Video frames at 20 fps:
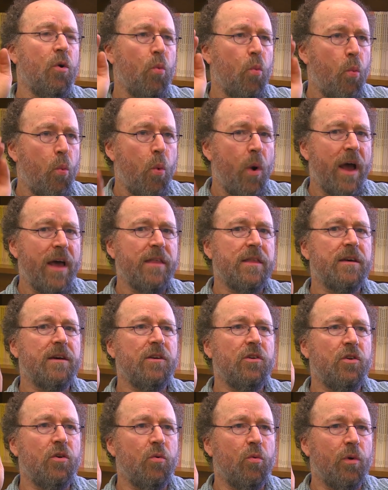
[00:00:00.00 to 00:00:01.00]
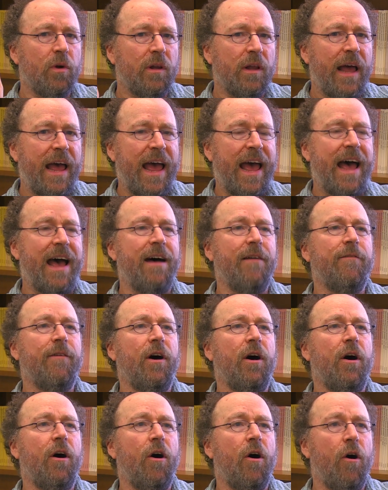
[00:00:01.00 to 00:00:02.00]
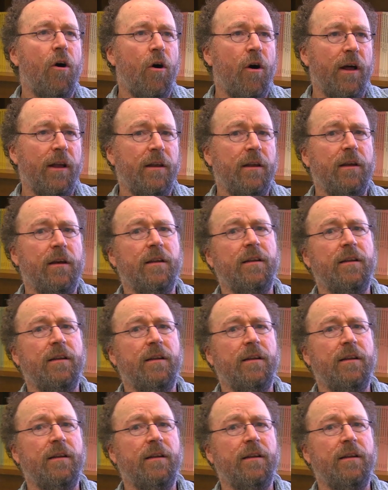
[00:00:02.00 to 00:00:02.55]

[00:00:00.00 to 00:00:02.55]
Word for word: whether you will have a heart